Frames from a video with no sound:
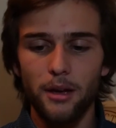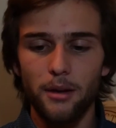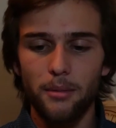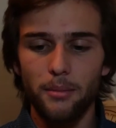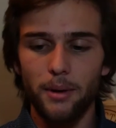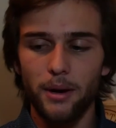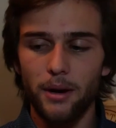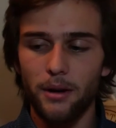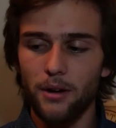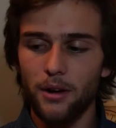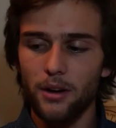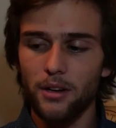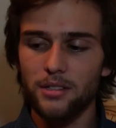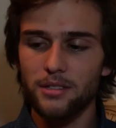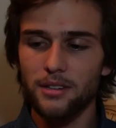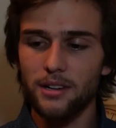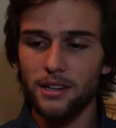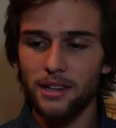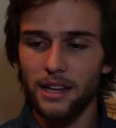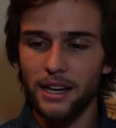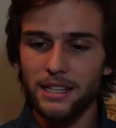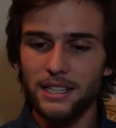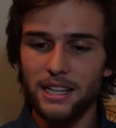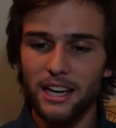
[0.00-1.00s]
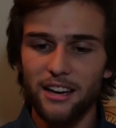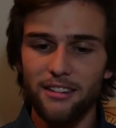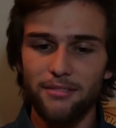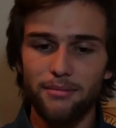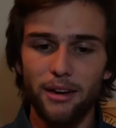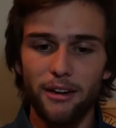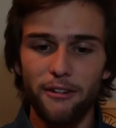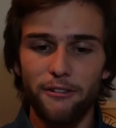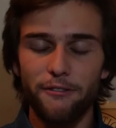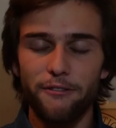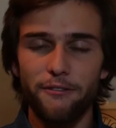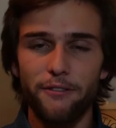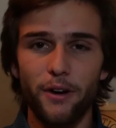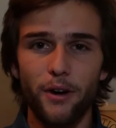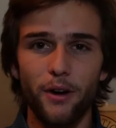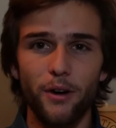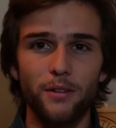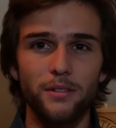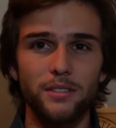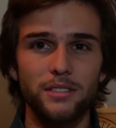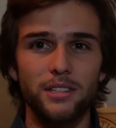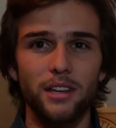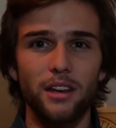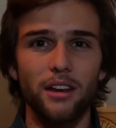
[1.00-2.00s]
but I would also like to have my
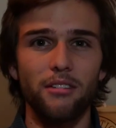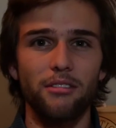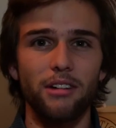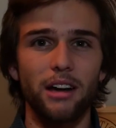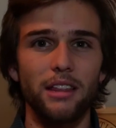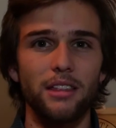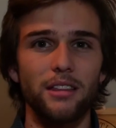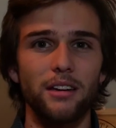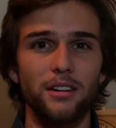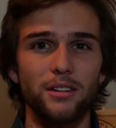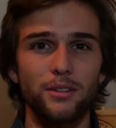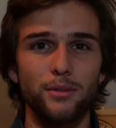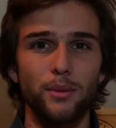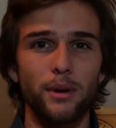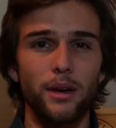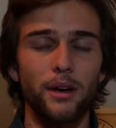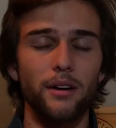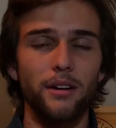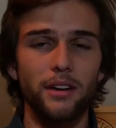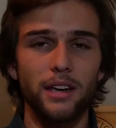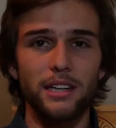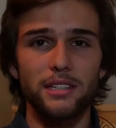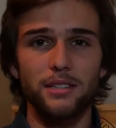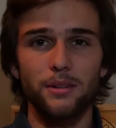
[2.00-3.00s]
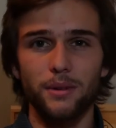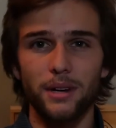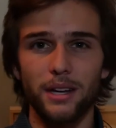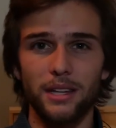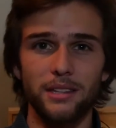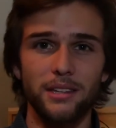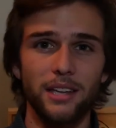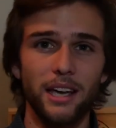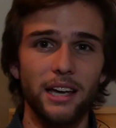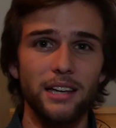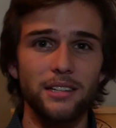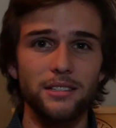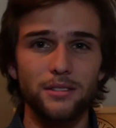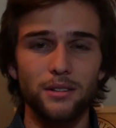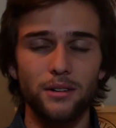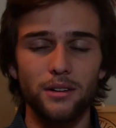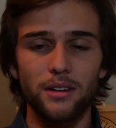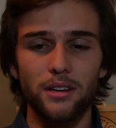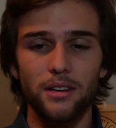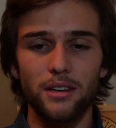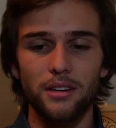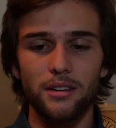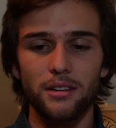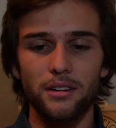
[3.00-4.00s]
phone sitting right there as well in case I want to test on
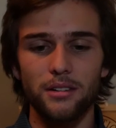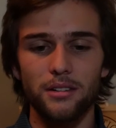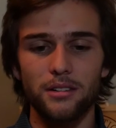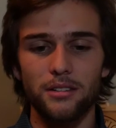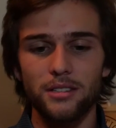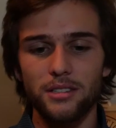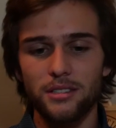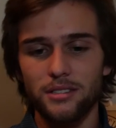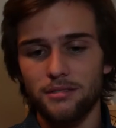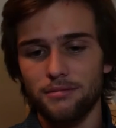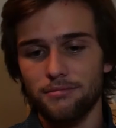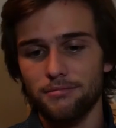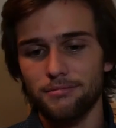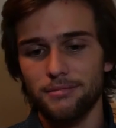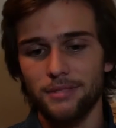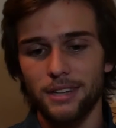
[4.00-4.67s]
it or just